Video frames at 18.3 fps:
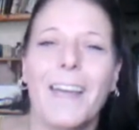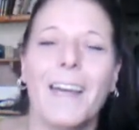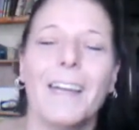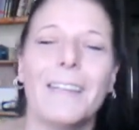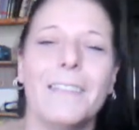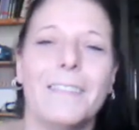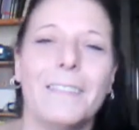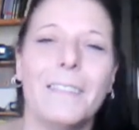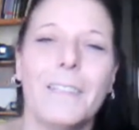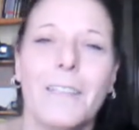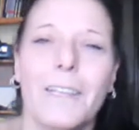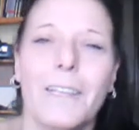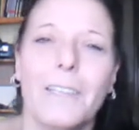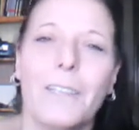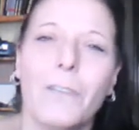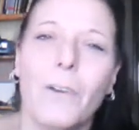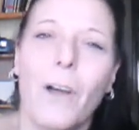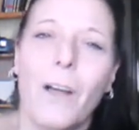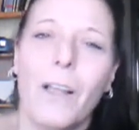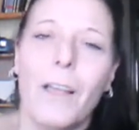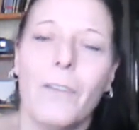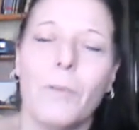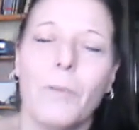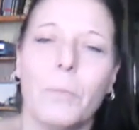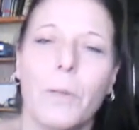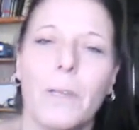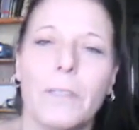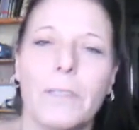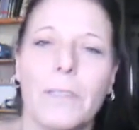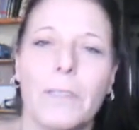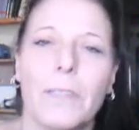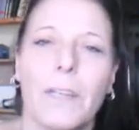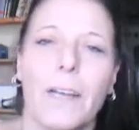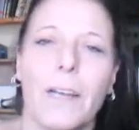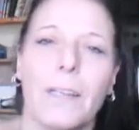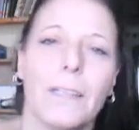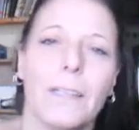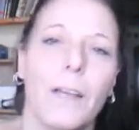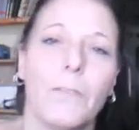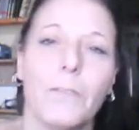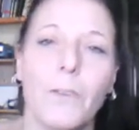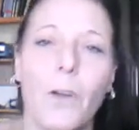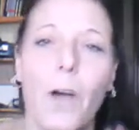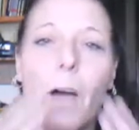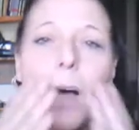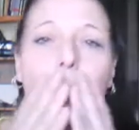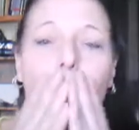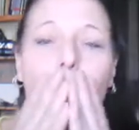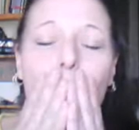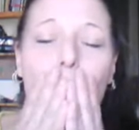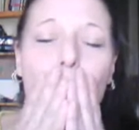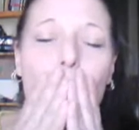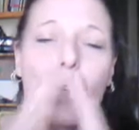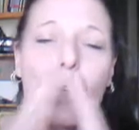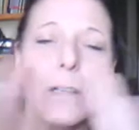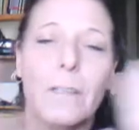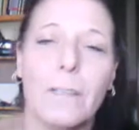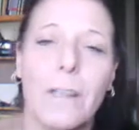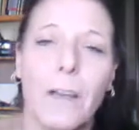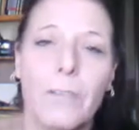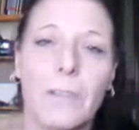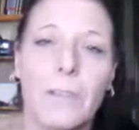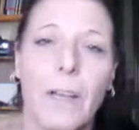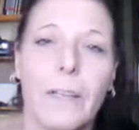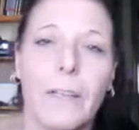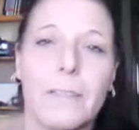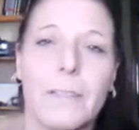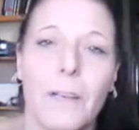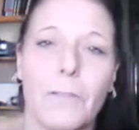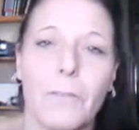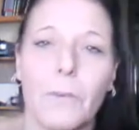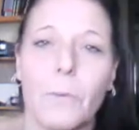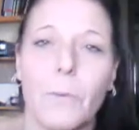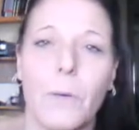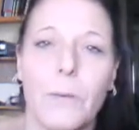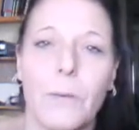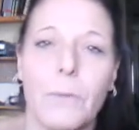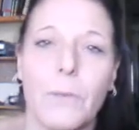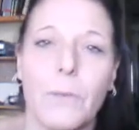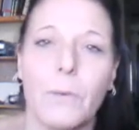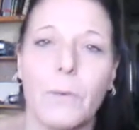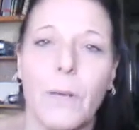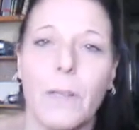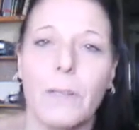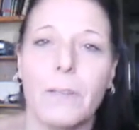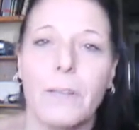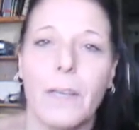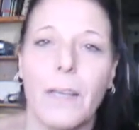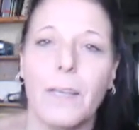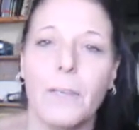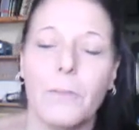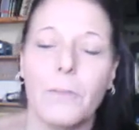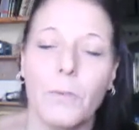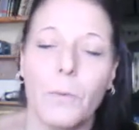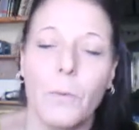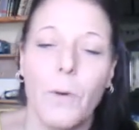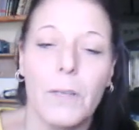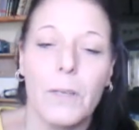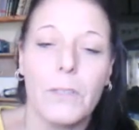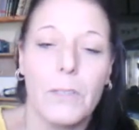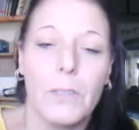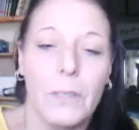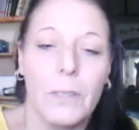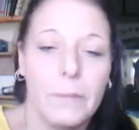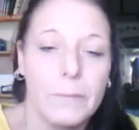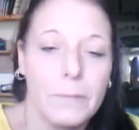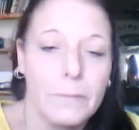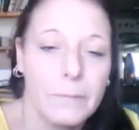and you all have a blessed night. Love you all. Love and light to every one of you. And thank you for watching.